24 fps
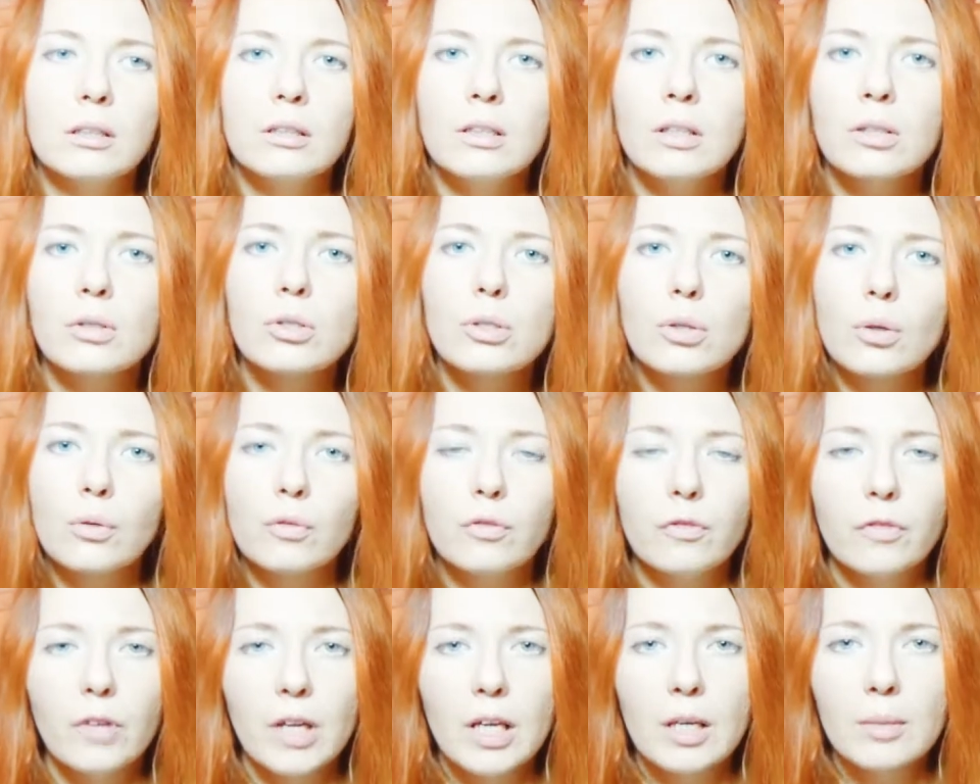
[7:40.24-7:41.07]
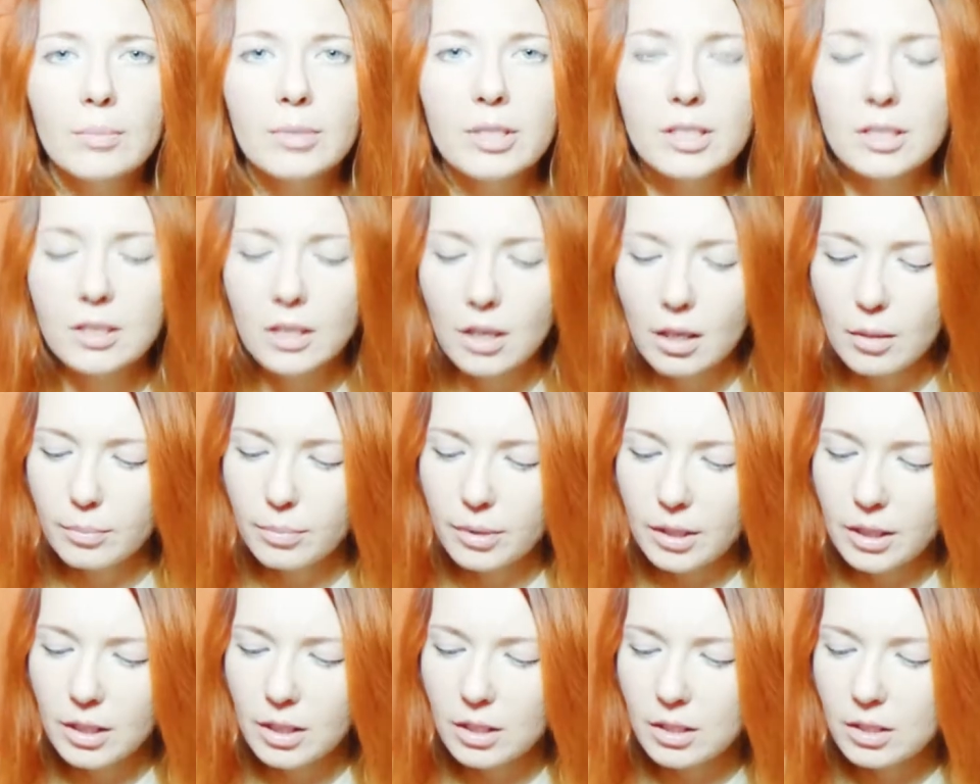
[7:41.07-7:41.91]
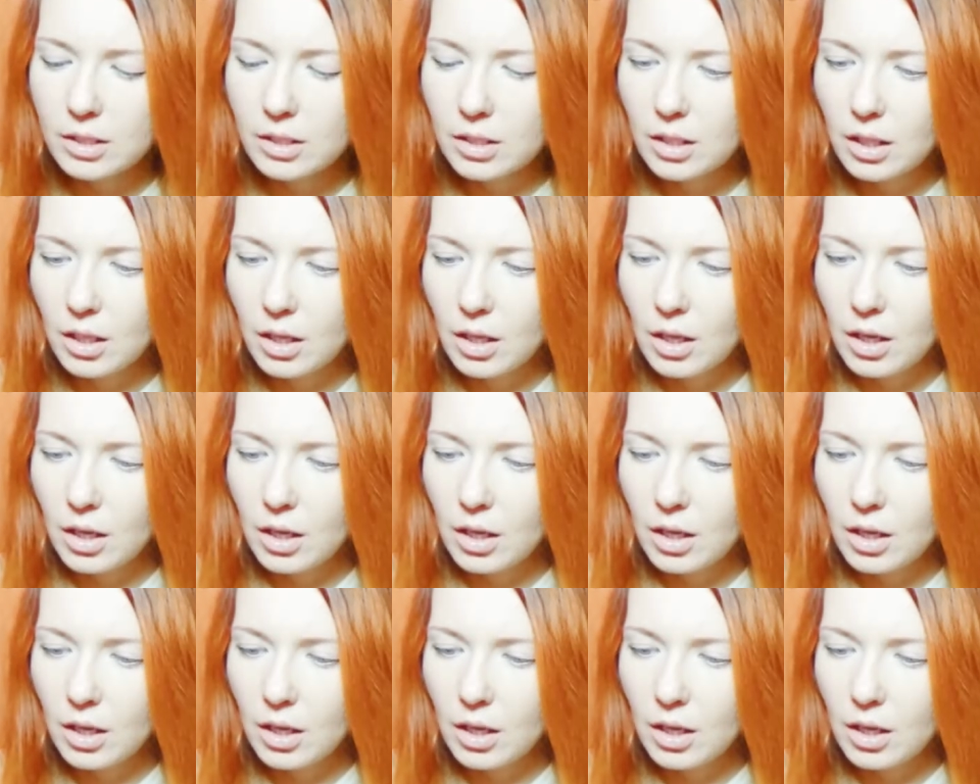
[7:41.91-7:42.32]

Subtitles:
not so famous companies.